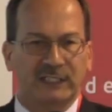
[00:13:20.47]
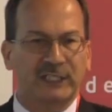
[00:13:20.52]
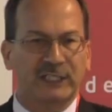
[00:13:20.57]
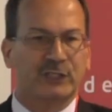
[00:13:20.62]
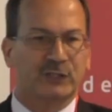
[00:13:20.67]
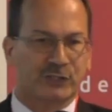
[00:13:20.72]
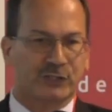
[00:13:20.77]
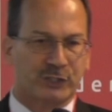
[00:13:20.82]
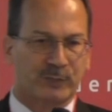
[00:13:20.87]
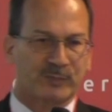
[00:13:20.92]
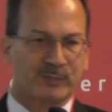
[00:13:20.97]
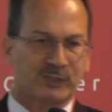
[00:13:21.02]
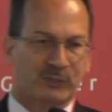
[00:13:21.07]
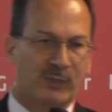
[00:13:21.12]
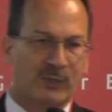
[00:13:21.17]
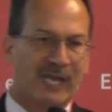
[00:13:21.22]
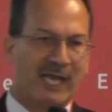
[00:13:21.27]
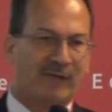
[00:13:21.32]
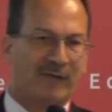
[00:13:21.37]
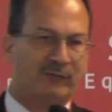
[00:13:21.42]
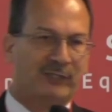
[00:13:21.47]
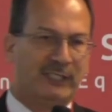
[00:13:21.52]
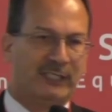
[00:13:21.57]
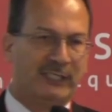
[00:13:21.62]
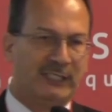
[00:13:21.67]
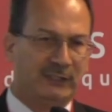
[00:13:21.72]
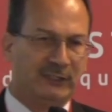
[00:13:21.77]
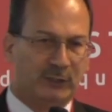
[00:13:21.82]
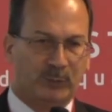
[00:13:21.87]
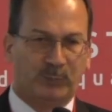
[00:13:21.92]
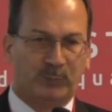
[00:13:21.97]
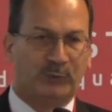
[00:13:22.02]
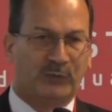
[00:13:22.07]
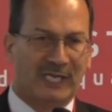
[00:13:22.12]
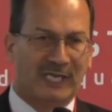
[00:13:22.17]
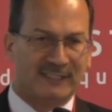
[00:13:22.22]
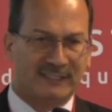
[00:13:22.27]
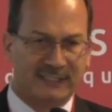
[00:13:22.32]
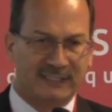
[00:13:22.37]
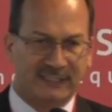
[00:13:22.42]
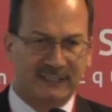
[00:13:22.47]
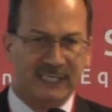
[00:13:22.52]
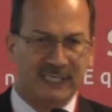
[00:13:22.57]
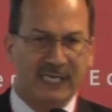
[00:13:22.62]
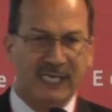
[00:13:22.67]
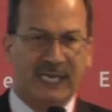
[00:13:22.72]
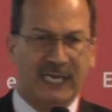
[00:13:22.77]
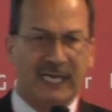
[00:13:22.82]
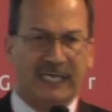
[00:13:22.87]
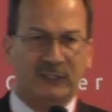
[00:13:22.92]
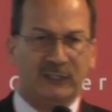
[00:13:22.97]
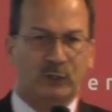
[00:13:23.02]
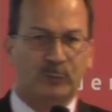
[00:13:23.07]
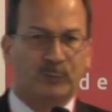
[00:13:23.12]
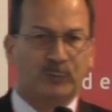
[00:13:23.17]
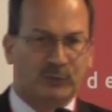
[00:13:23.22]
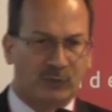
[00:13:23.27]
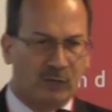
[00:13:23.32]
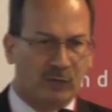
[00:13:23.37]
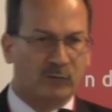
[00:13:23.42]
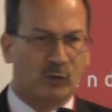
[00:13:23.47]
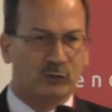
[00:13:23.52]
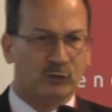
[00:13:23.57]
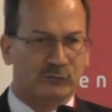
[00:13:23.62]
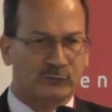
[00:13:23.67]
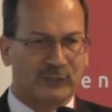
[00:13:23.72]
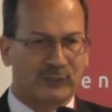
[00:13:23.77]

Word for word: leadership, so having the president and the provost,